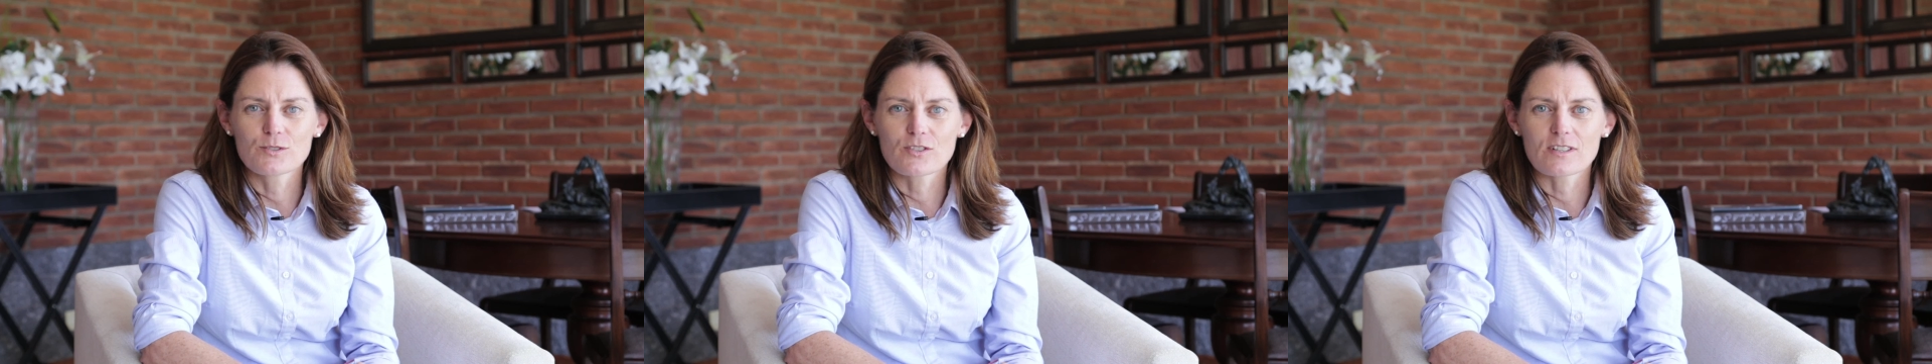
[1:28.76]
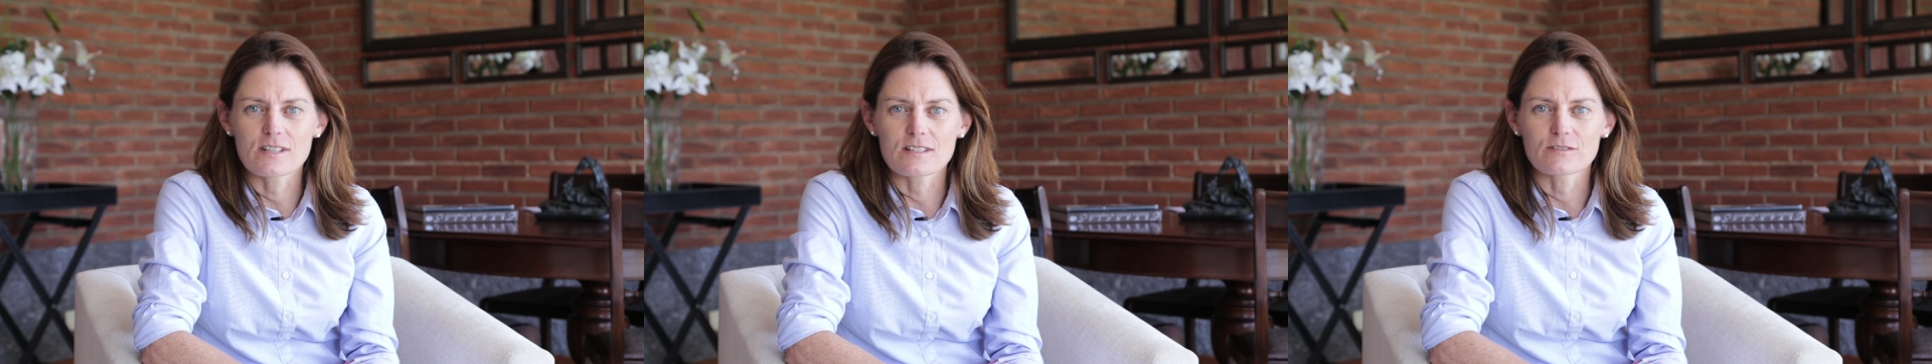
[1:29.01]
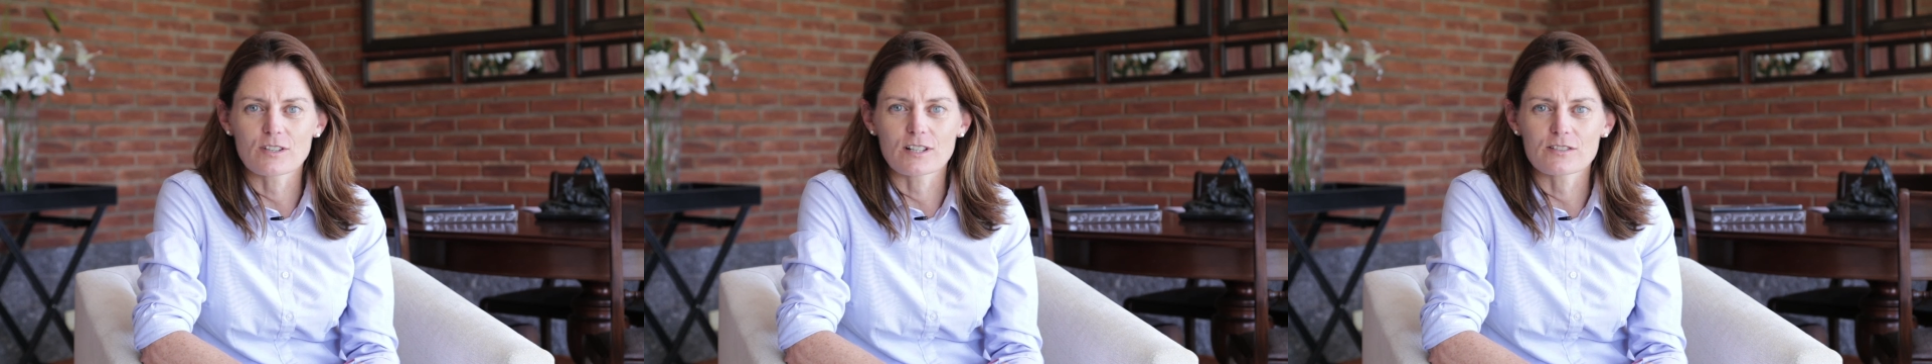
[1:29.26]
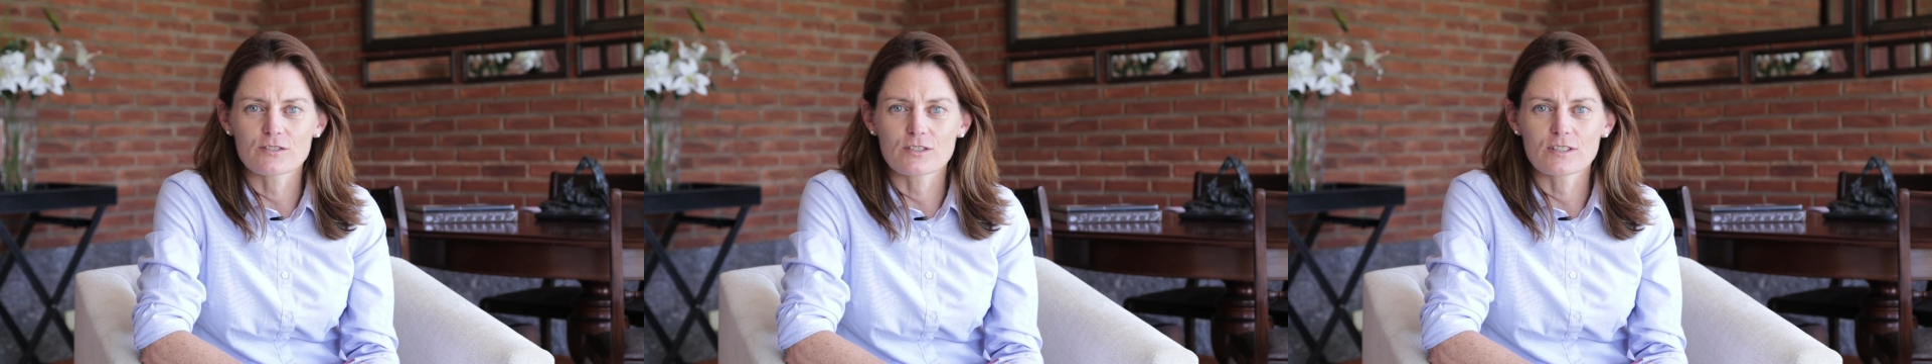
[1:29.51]
strains of
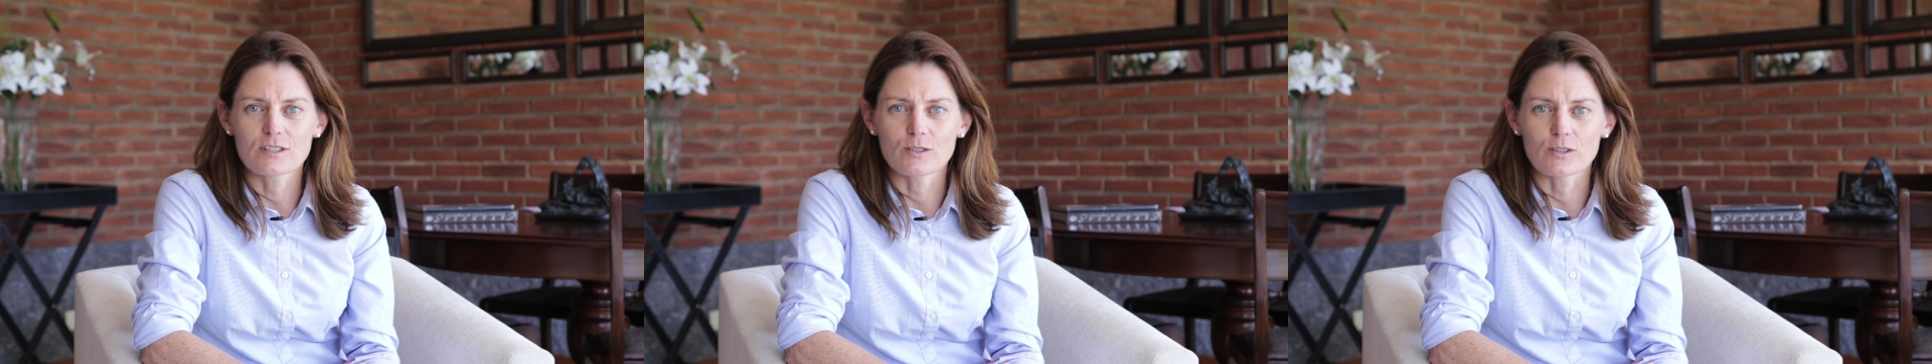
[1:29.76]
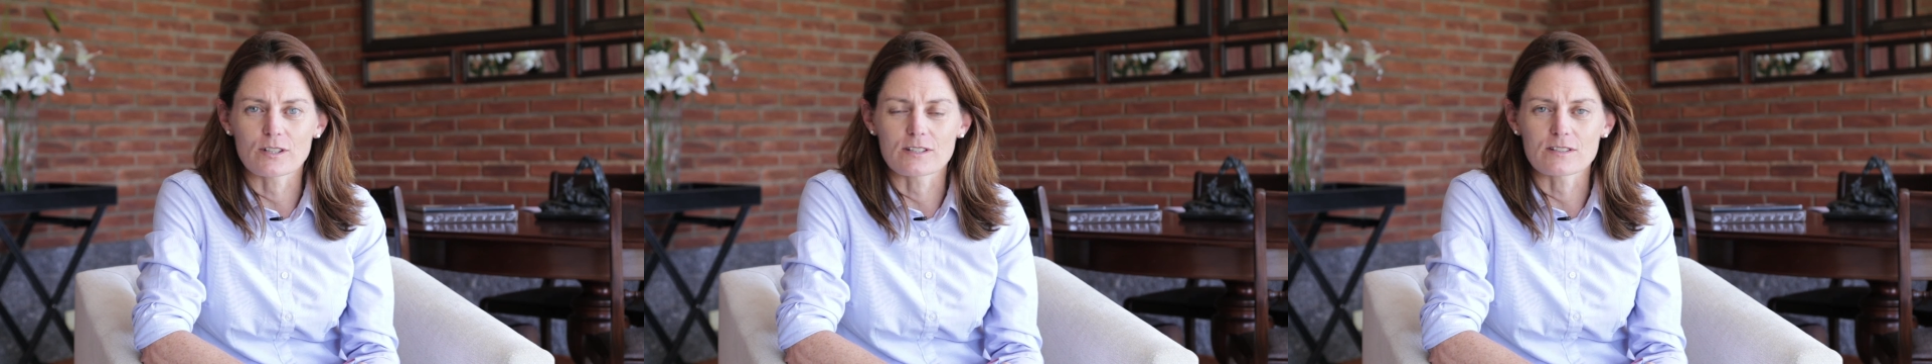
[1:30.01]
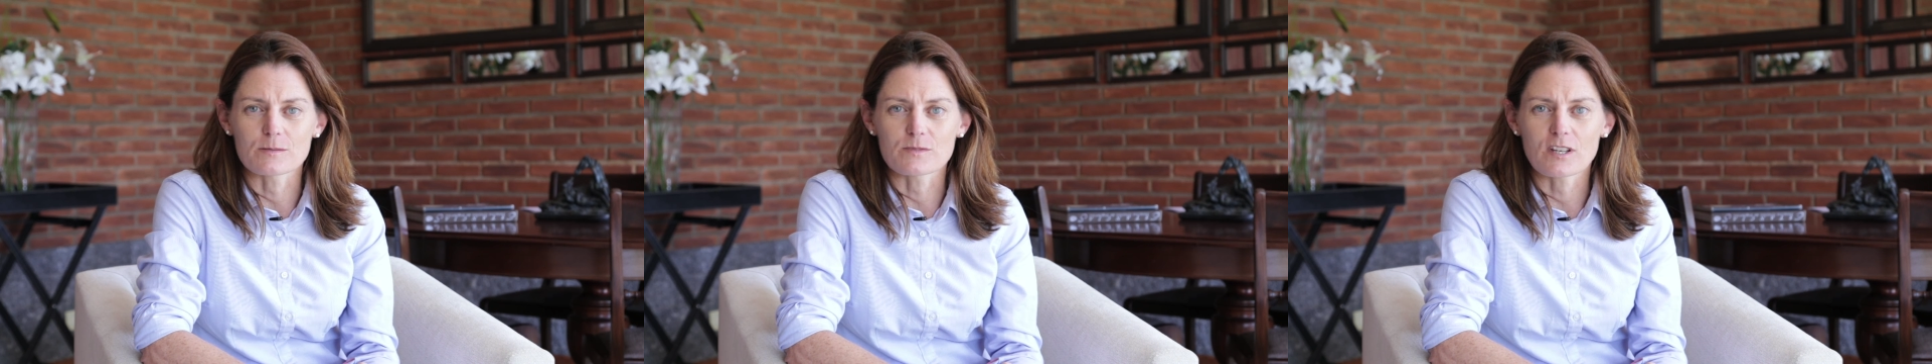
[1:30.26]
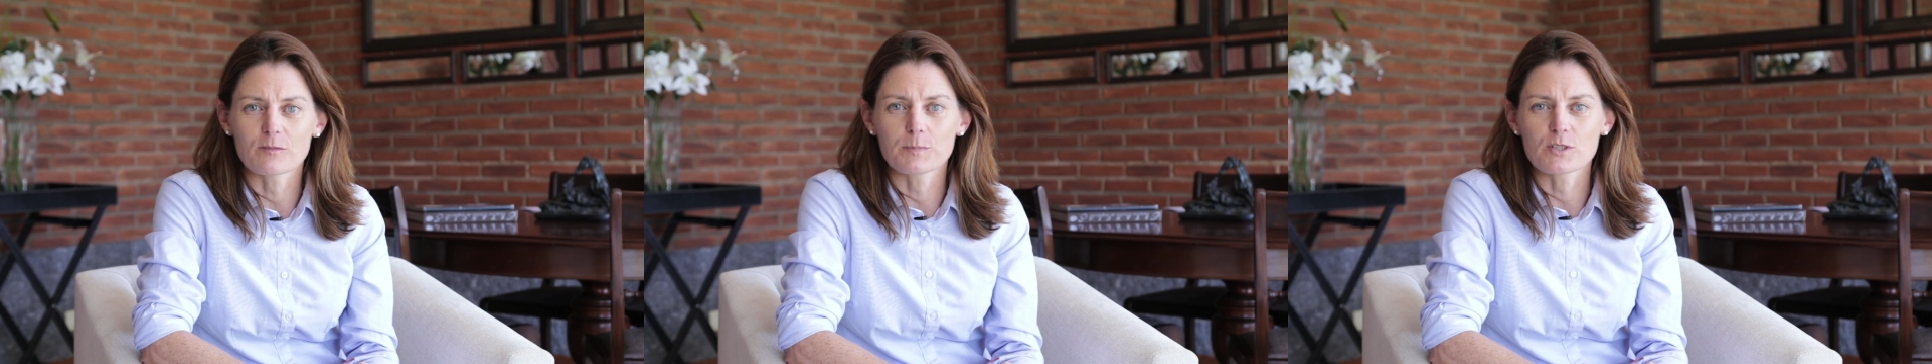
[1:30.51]
Clostridial organisms
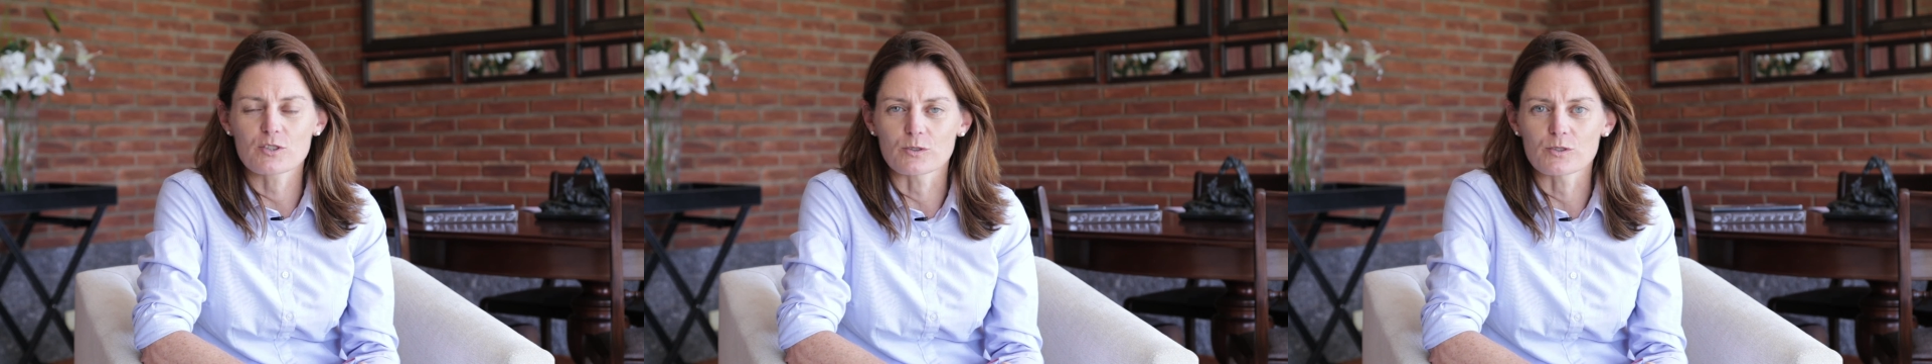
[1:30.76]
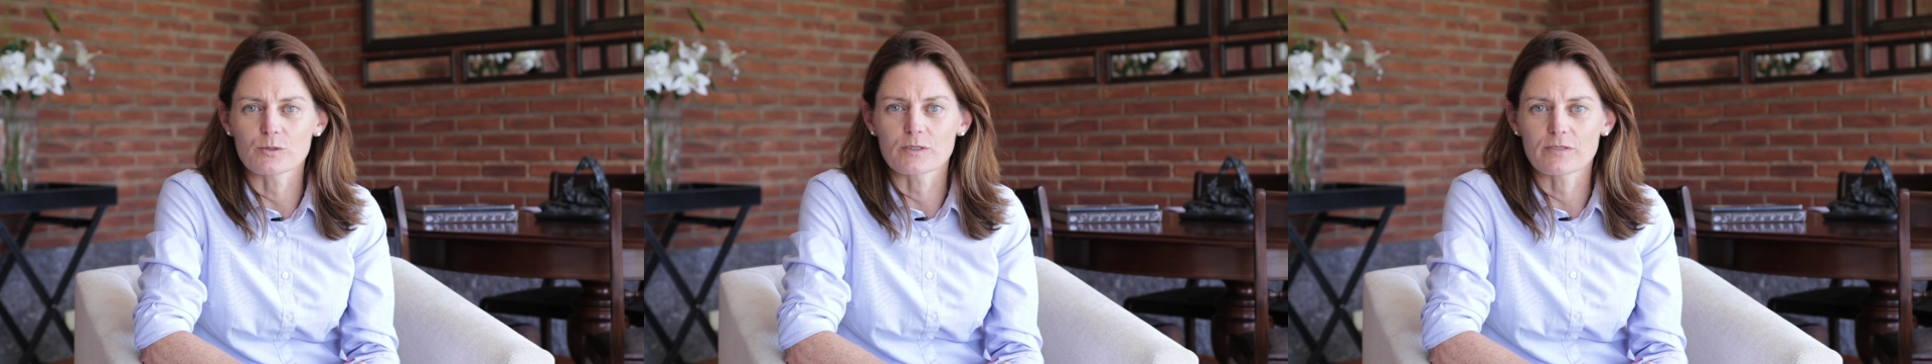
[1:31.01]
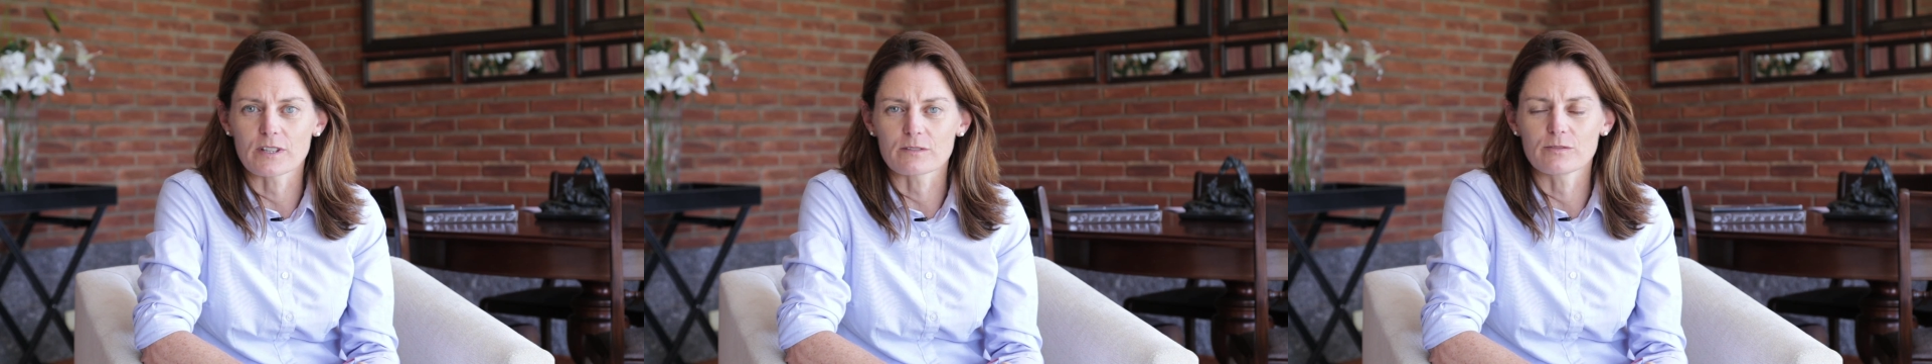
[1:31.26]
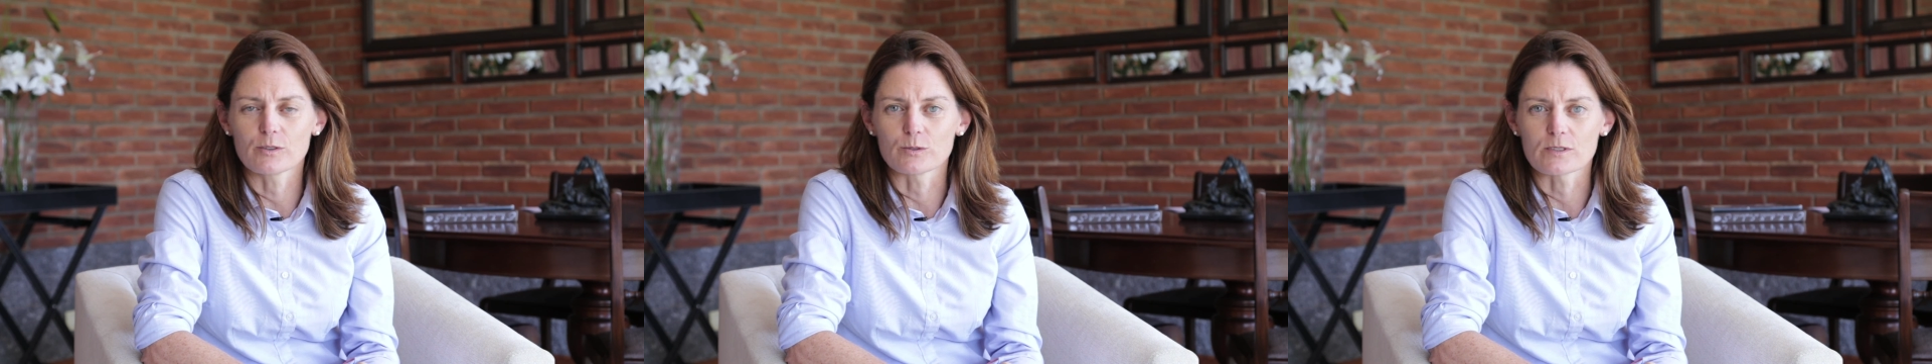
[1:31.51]
have been shown to affect
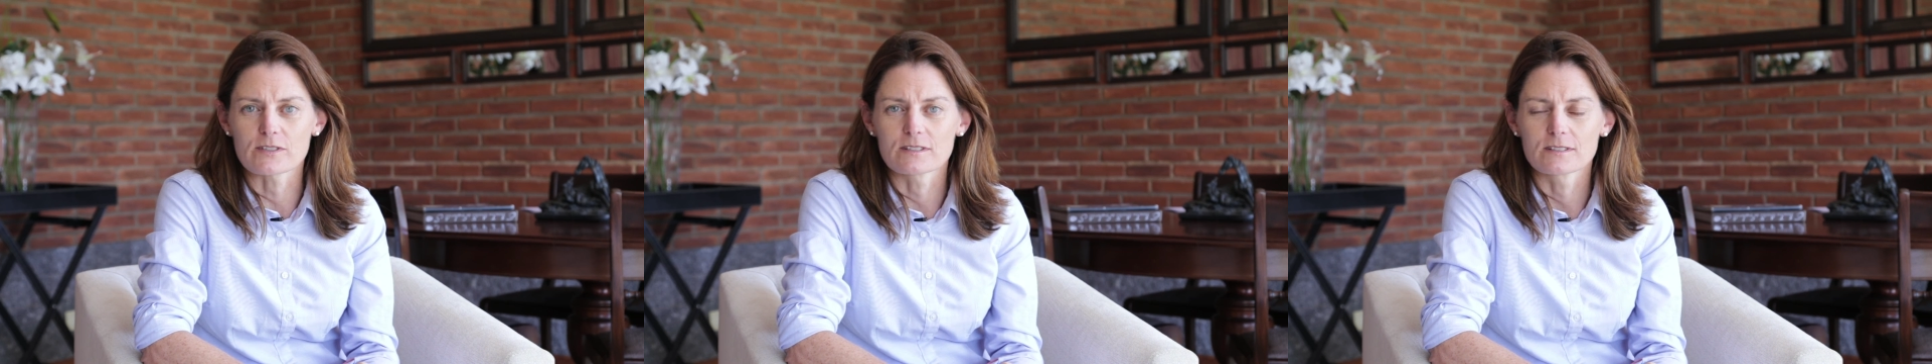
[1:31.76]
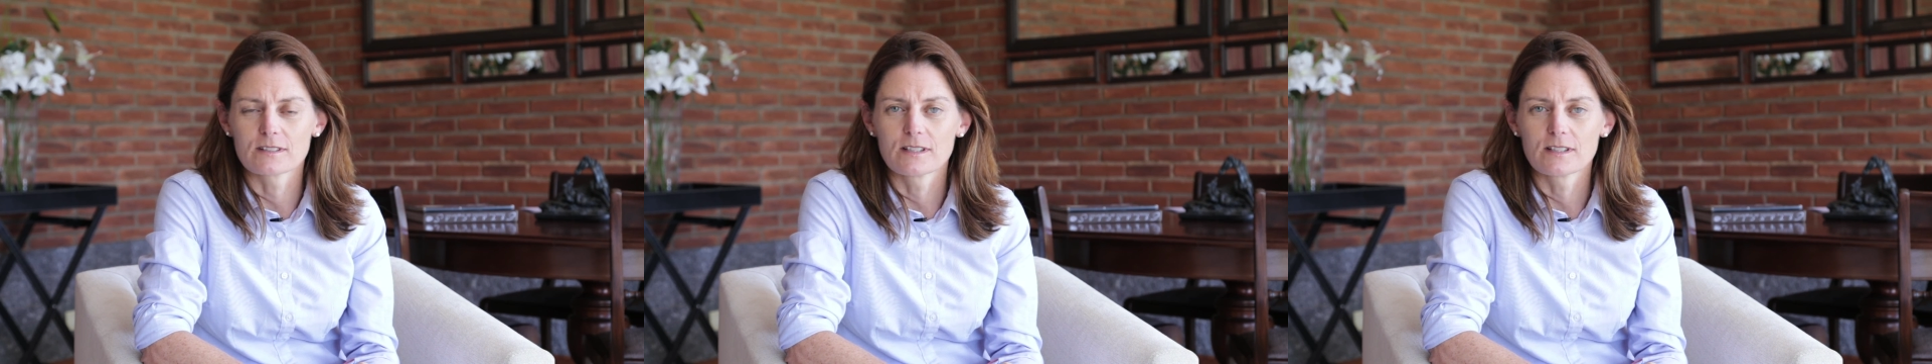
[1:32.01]
foals,